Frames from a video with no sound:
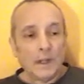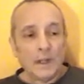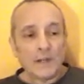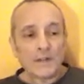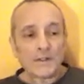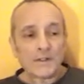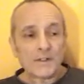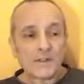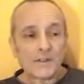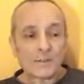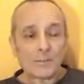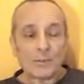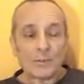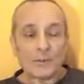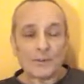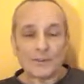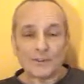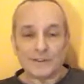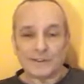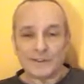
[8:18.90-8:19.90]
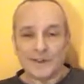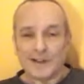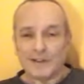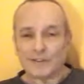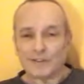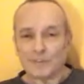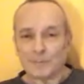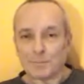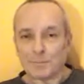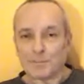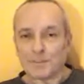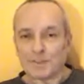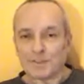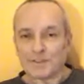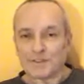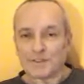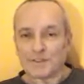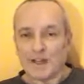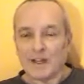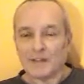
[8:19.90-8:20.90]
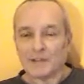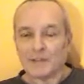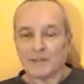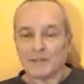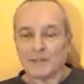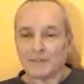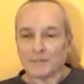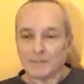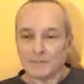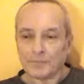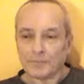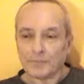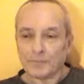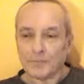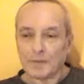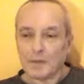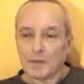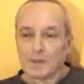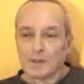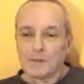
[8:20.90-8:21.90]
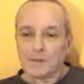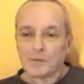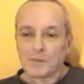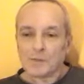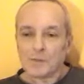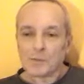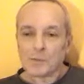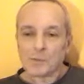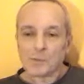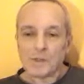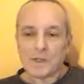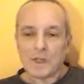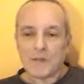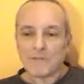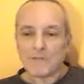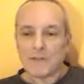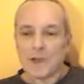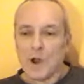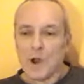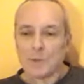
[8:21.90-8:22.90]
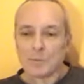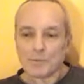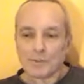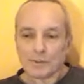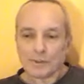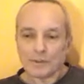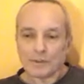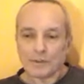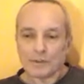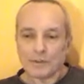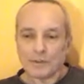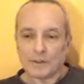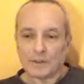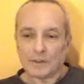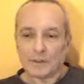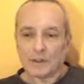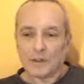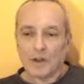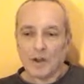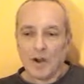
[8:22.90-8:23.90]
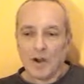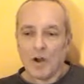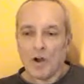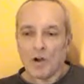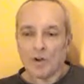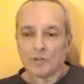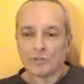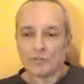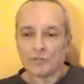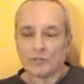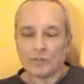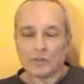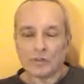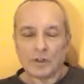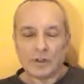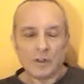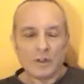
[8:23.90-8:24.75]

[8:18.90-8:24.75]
And it's at this point the analogy breaks down, because we have the option of